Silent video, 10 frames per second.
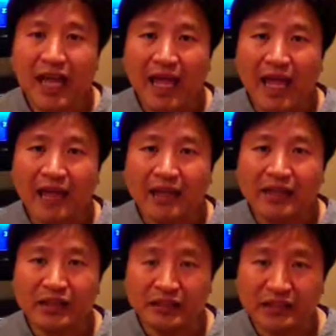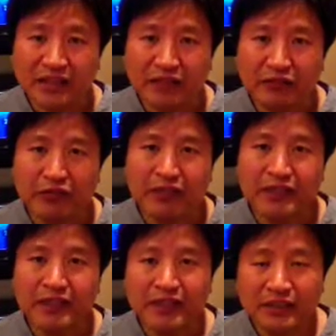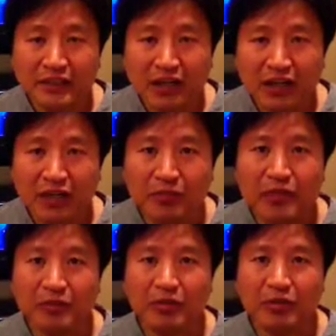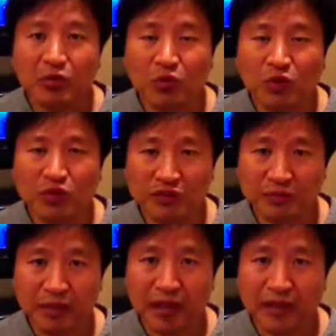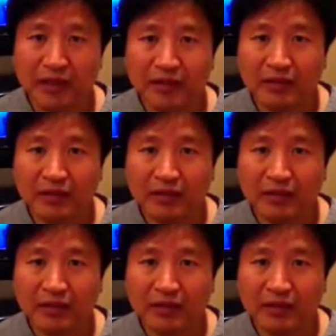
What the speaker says: and generally younger people will respond